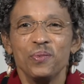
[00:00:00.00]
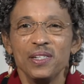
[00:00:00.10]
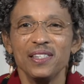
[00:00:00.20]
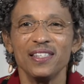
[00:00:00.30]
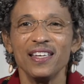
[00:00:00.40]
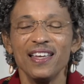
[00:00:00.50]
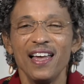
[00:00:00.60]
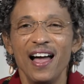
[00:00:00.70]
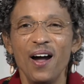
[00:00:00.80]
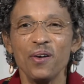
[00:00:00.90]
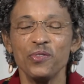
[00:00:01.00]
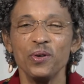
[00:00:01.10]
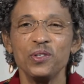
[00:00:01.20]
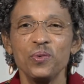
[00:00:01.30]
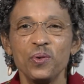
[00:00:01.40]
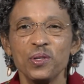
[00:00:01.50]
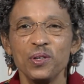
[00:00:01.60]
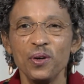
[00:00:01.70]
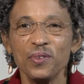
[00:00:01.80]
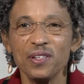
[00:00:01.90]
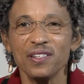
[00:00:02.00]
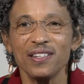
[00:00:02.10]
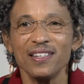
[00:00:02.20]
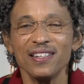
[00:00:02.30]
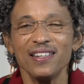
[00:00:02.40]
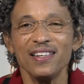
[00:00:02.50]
with our virtual service.